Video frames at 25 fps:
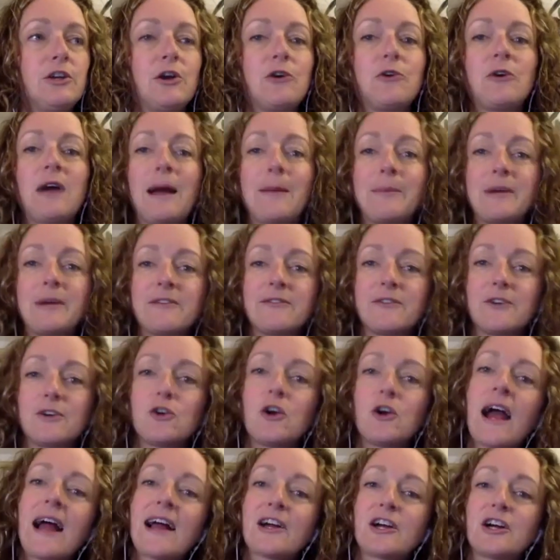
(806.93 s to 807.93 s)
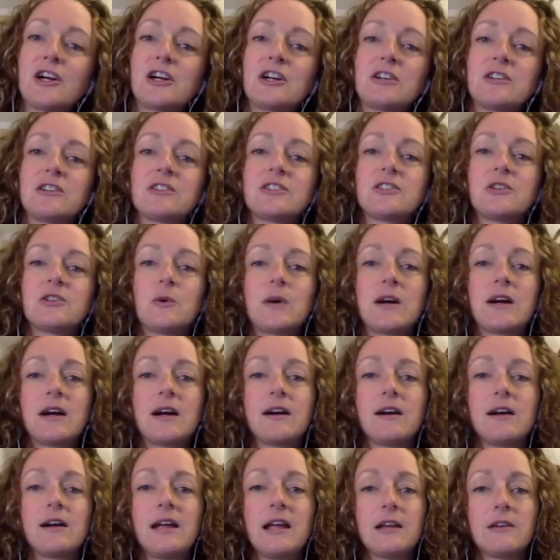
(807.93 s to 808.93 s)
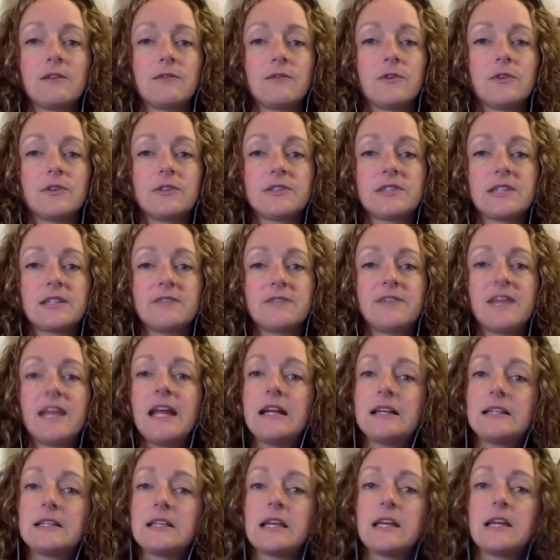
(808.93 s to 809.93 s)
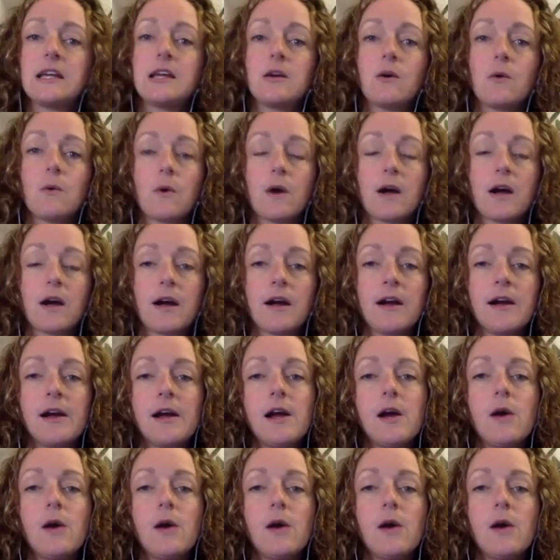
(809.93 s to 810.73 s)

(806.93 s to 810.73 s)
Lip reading: grabbing for crackers or handfuls of candy or